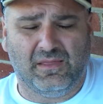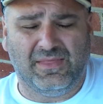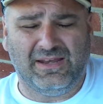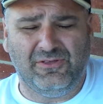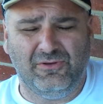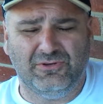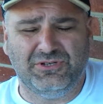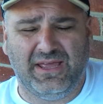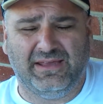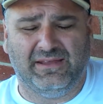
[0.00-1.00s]
That huge
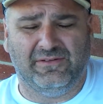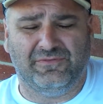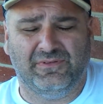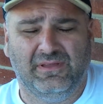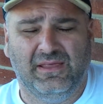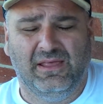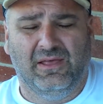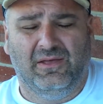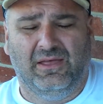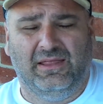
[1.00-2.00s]
negative,
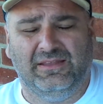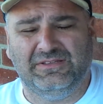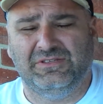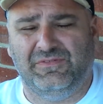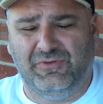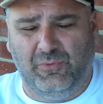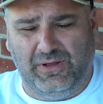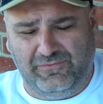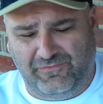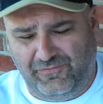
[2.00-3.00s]
this is if you
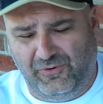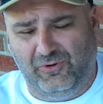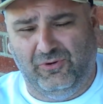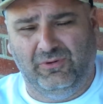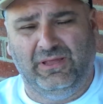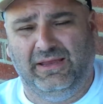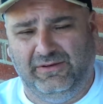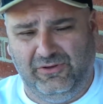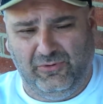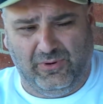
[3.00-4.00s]
went full
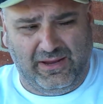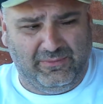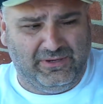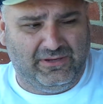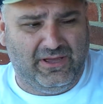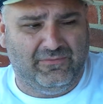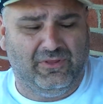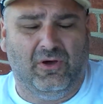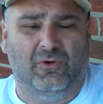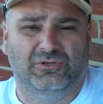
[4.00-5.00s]
and you were able to cover
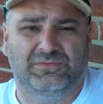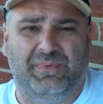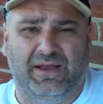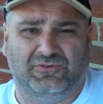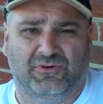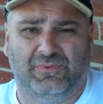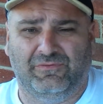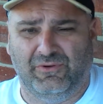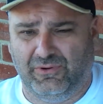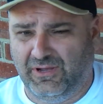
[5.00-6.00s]
the whole spectrum.
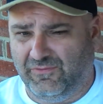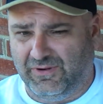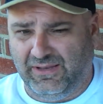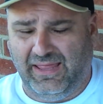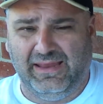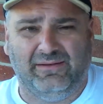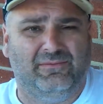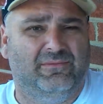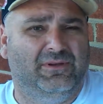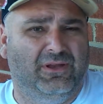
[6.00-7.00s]
If you were covering late,
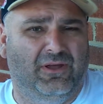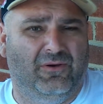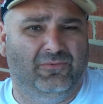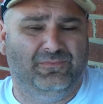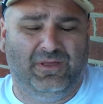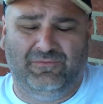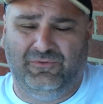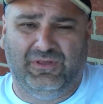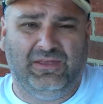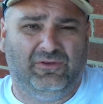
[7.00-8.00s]

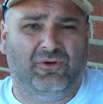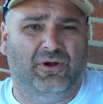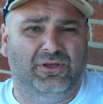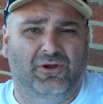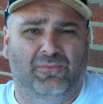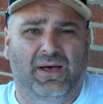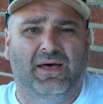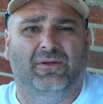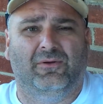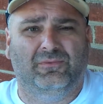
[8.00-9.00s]
take your current year
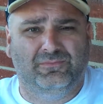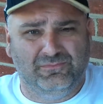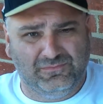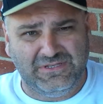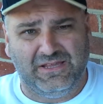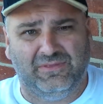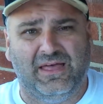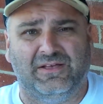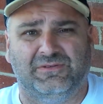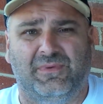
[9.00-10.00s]
model,
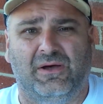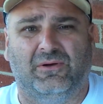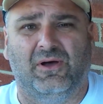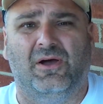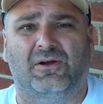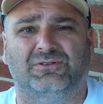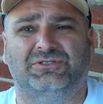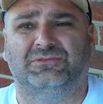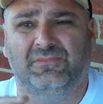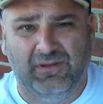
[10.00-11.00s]
10,000 mile
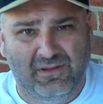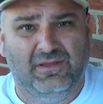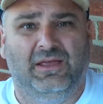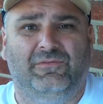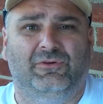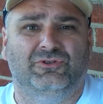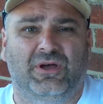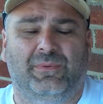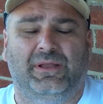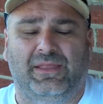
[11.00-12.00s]
cars, if you're
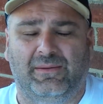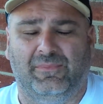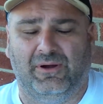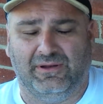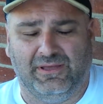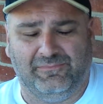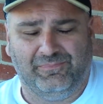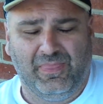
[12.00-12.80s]
jumping in that market.